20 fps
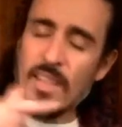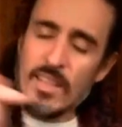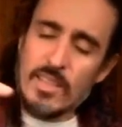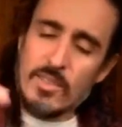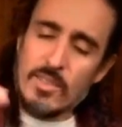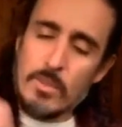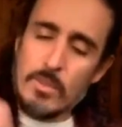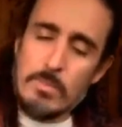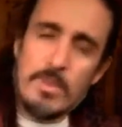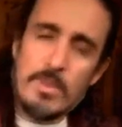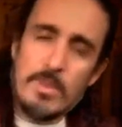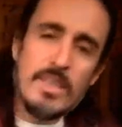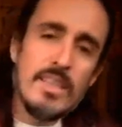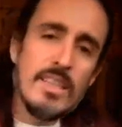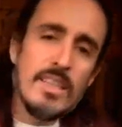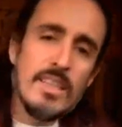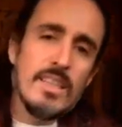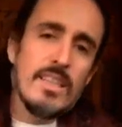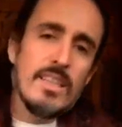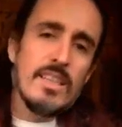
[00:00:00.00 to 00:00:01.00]
to be
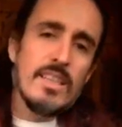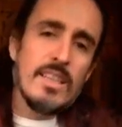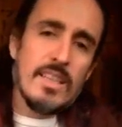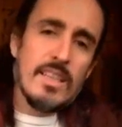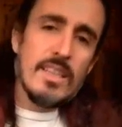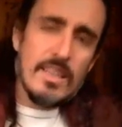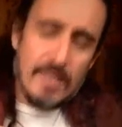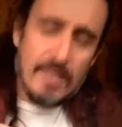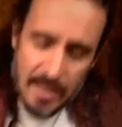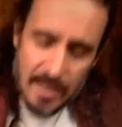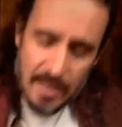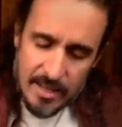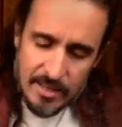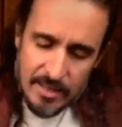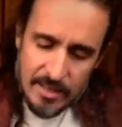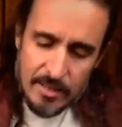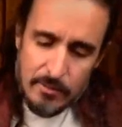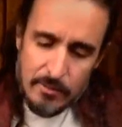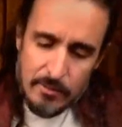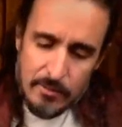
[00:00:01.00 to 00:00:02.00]

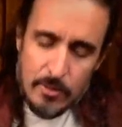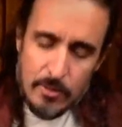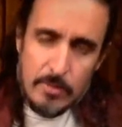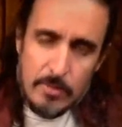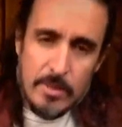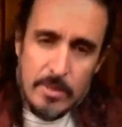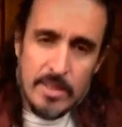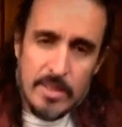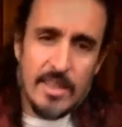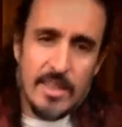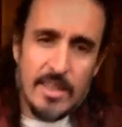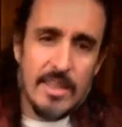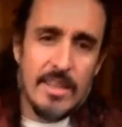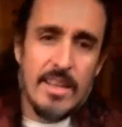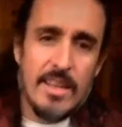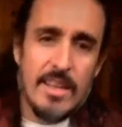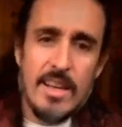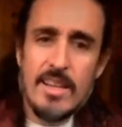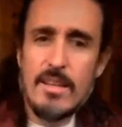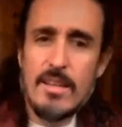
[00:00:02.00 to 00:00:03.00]
non-conformant and
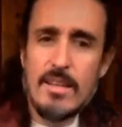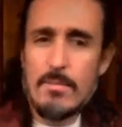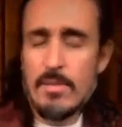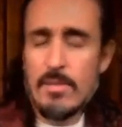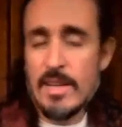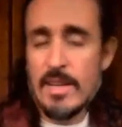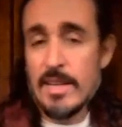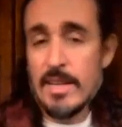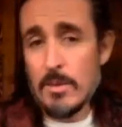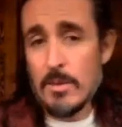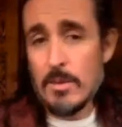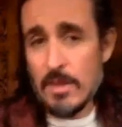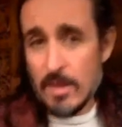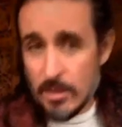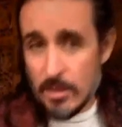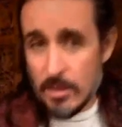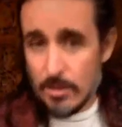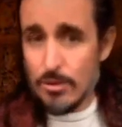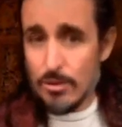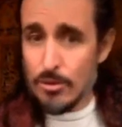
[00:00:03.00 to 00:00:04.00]
non-compliant with
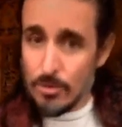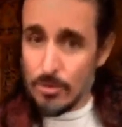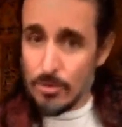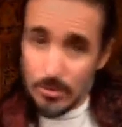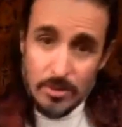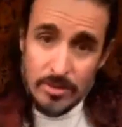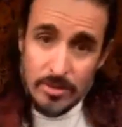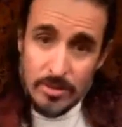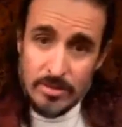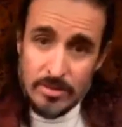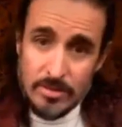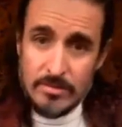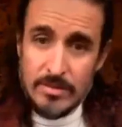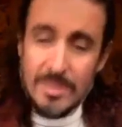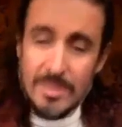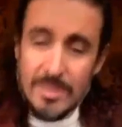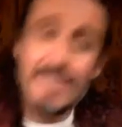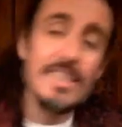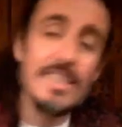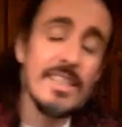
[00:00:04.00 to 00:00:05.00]
untruth
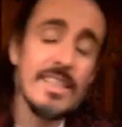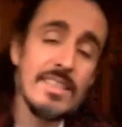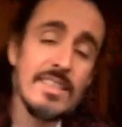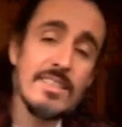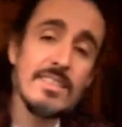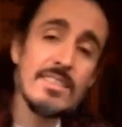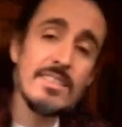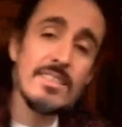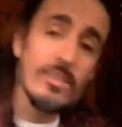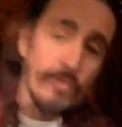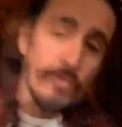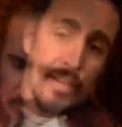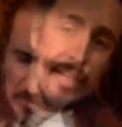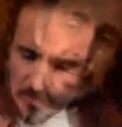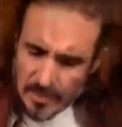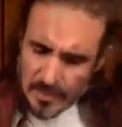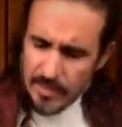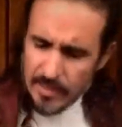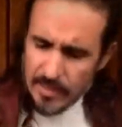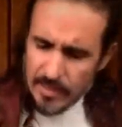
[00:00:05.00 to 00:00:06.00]
is divine.
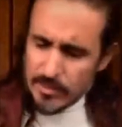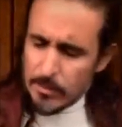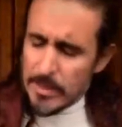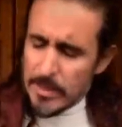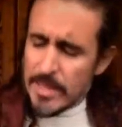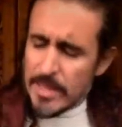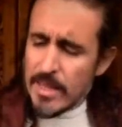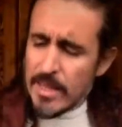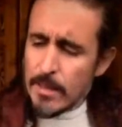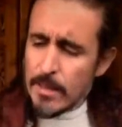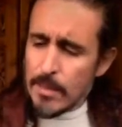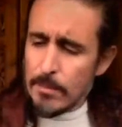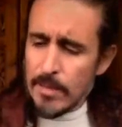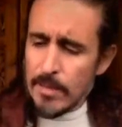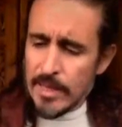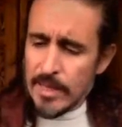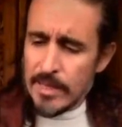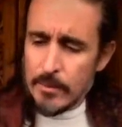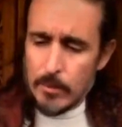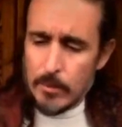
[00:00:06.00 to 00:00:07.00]
To be
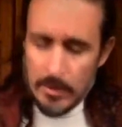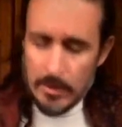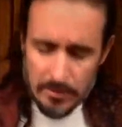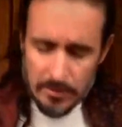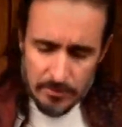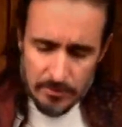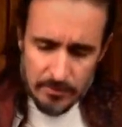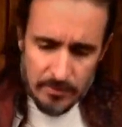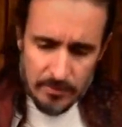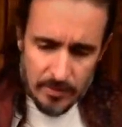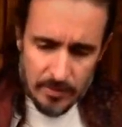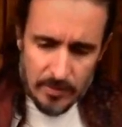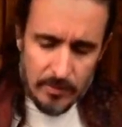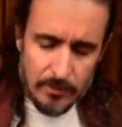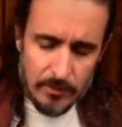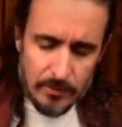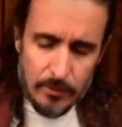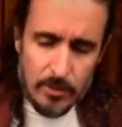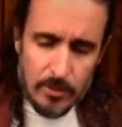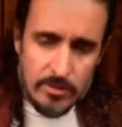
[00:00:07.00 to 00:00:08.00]
non-compliant with
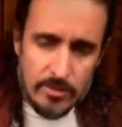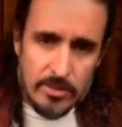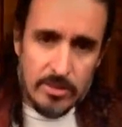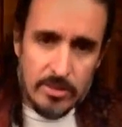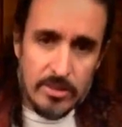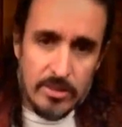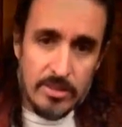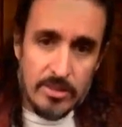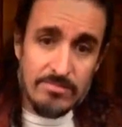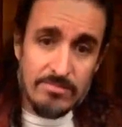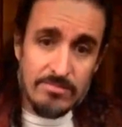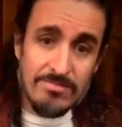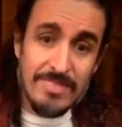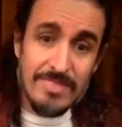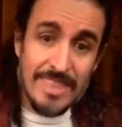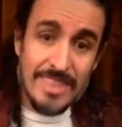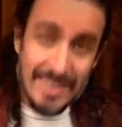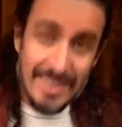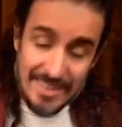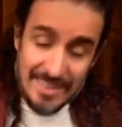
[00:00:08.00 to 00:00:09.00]
falsehood
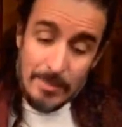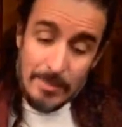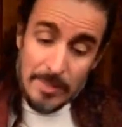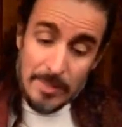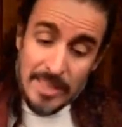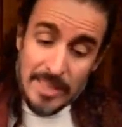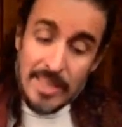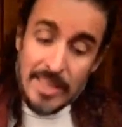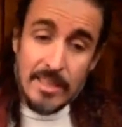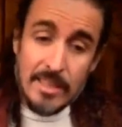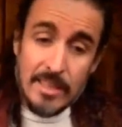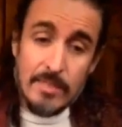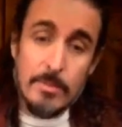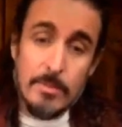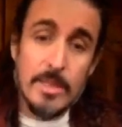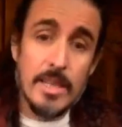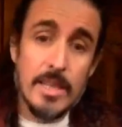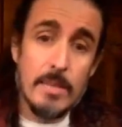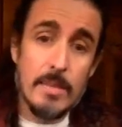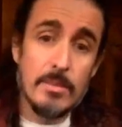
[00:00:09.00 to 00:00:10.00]
is the beginning of
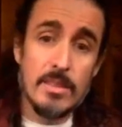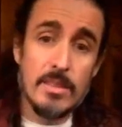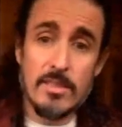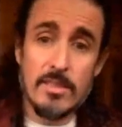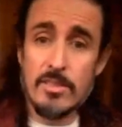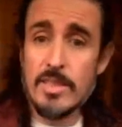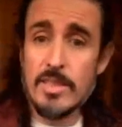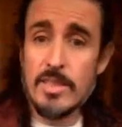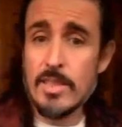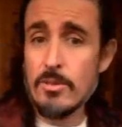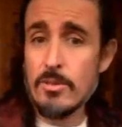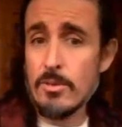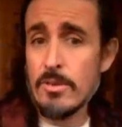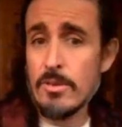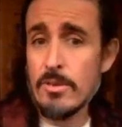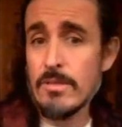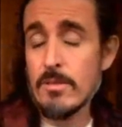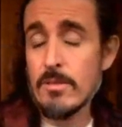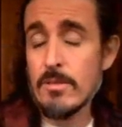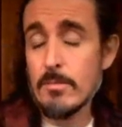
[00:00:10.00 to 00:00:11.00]
being able to understand truth and
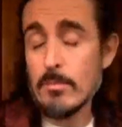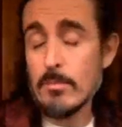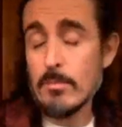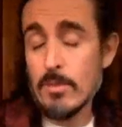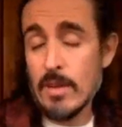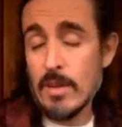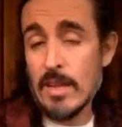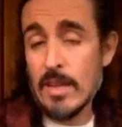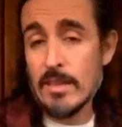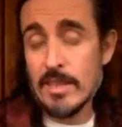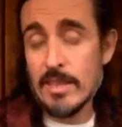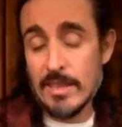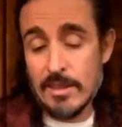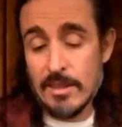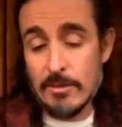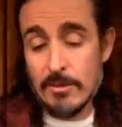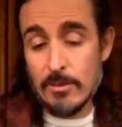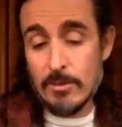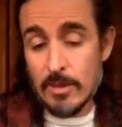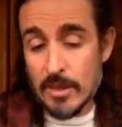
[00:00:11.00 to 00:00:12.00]
morality, and
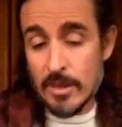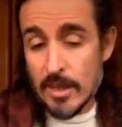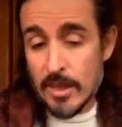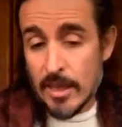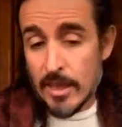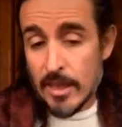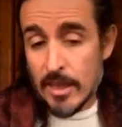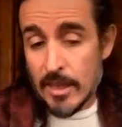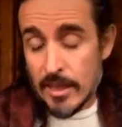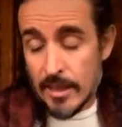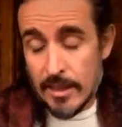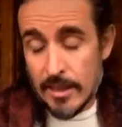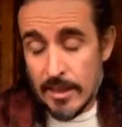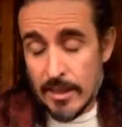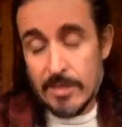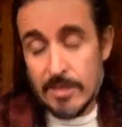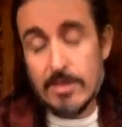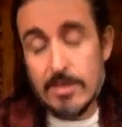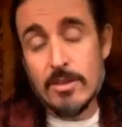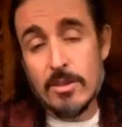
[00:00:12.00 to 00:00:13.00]
therefore it
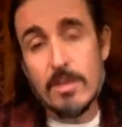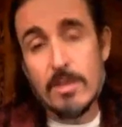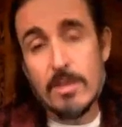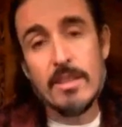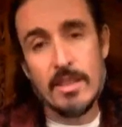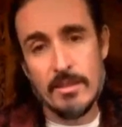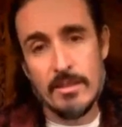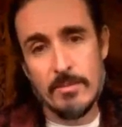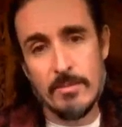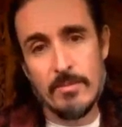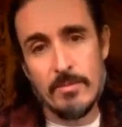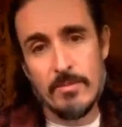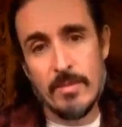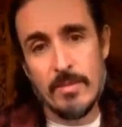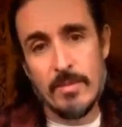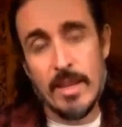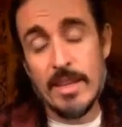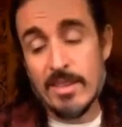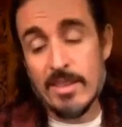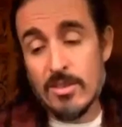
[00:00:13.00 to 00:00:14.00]
is a good thing.
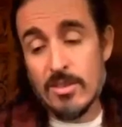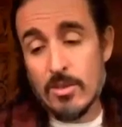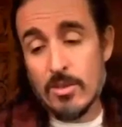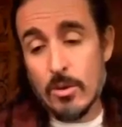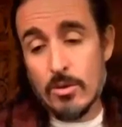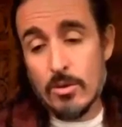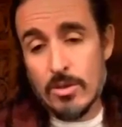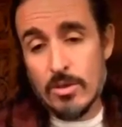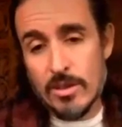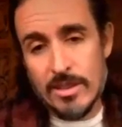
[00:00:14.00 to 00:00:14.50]
It's socially